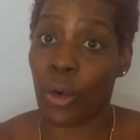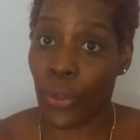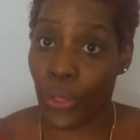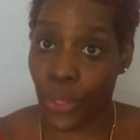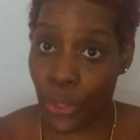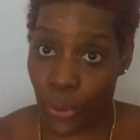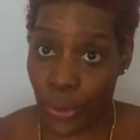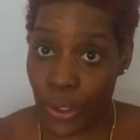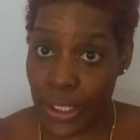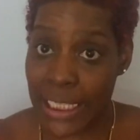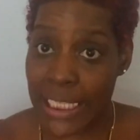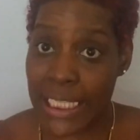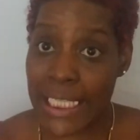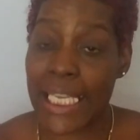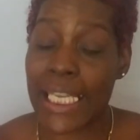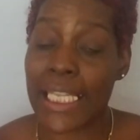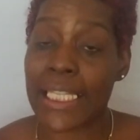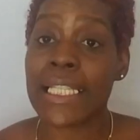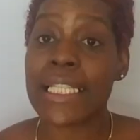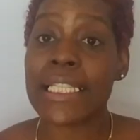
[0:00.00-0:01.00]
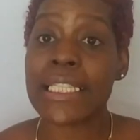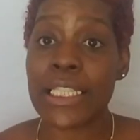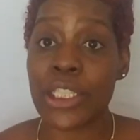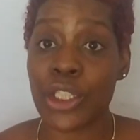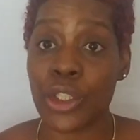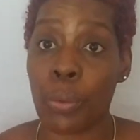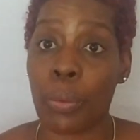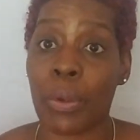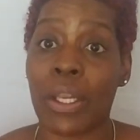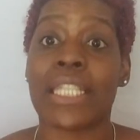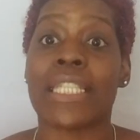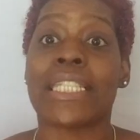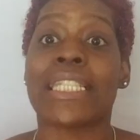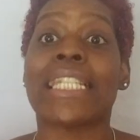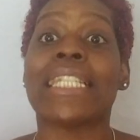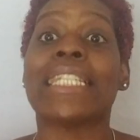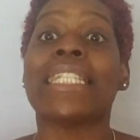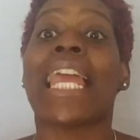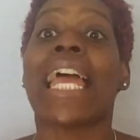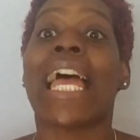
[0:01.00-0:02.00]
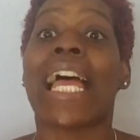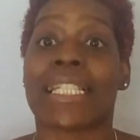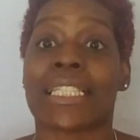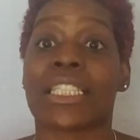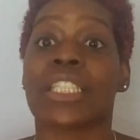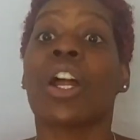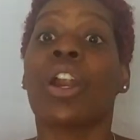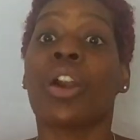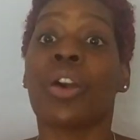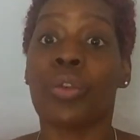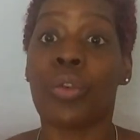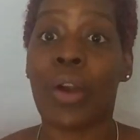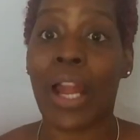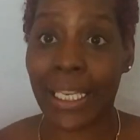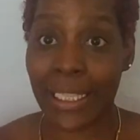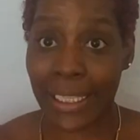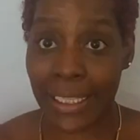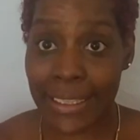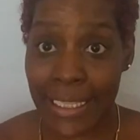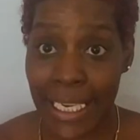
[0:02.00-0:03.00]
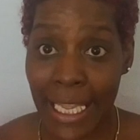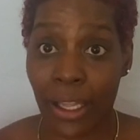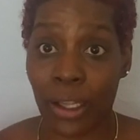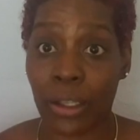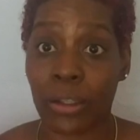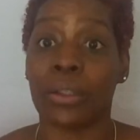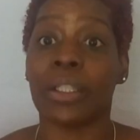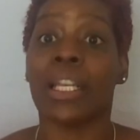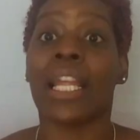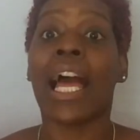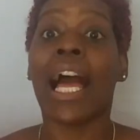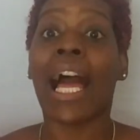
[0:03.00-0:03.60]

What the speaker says: authority in the situation. Yes, write it down.